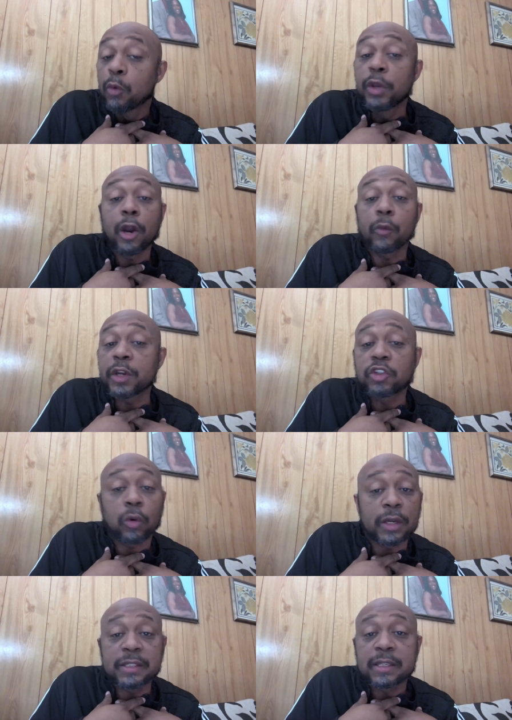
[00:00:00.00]
We don't
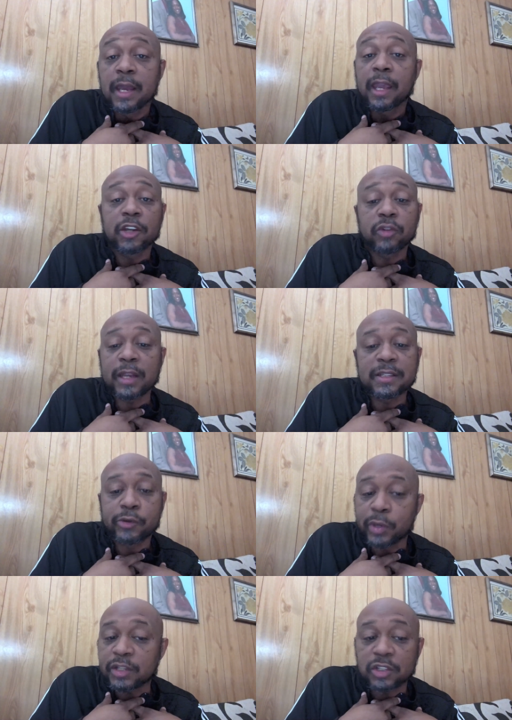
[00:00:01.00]
rejoice in
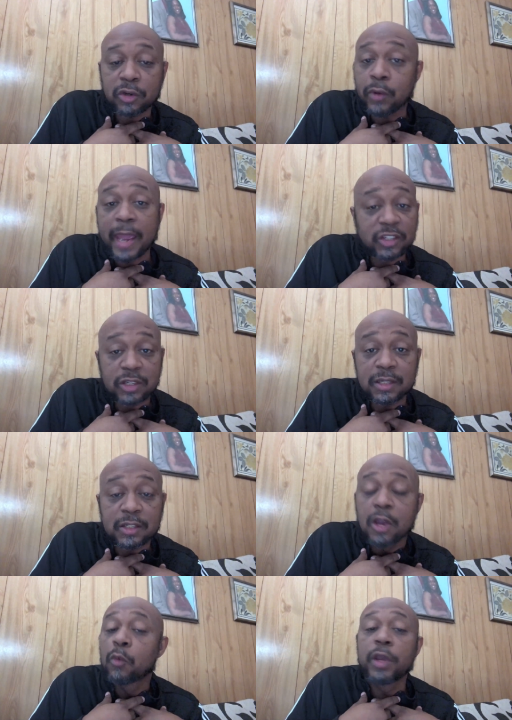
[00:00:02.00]

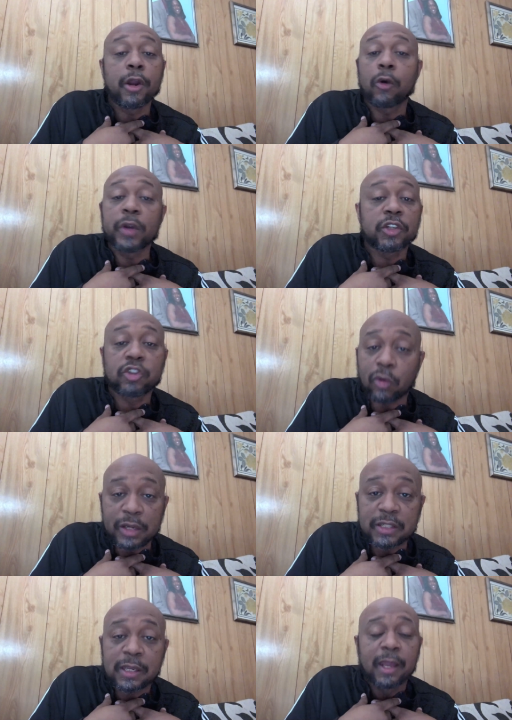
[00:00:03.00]
transgressions. We don't
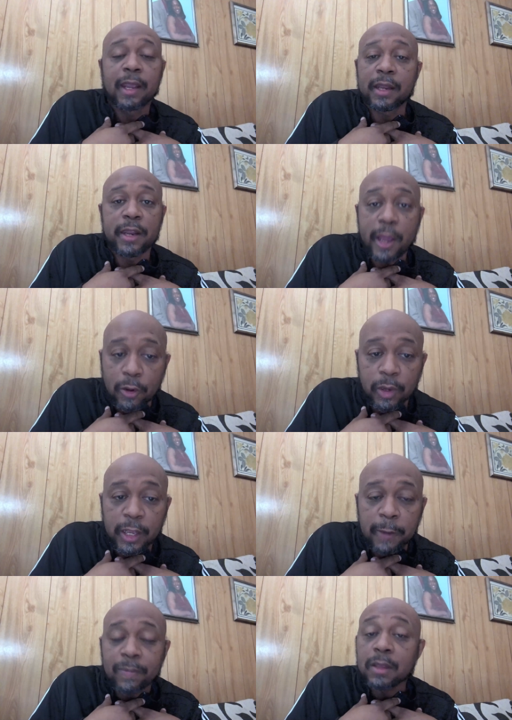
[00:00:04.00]
rejoice in
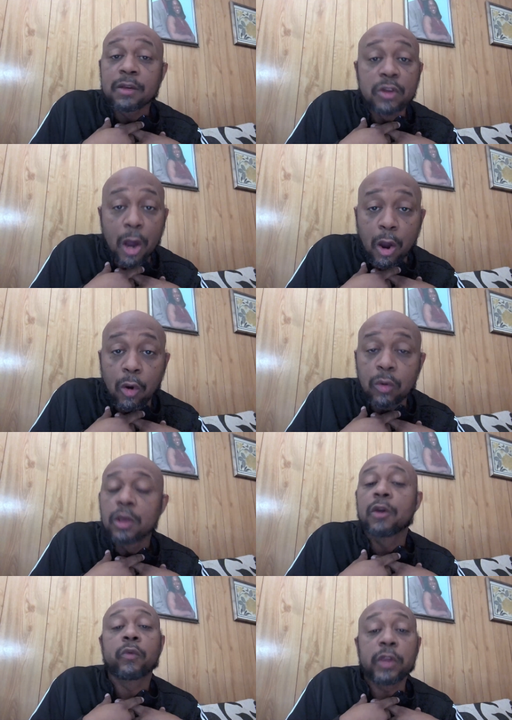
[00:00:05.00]
iniquity. No,
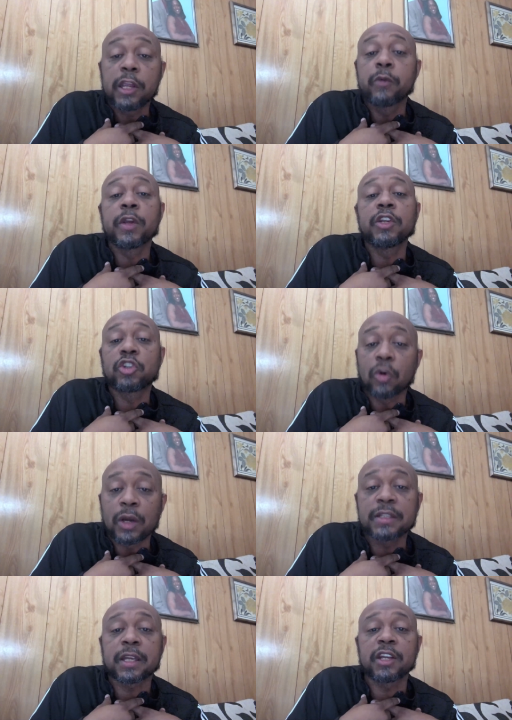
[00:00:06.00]
we
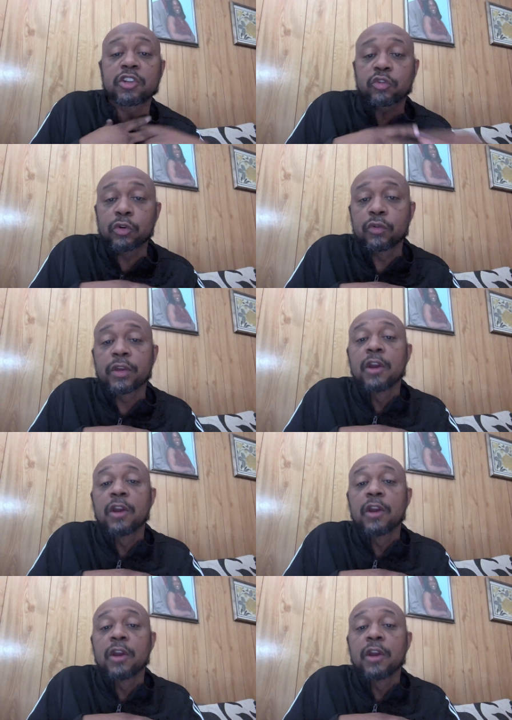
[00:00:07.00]
rejoice in truth.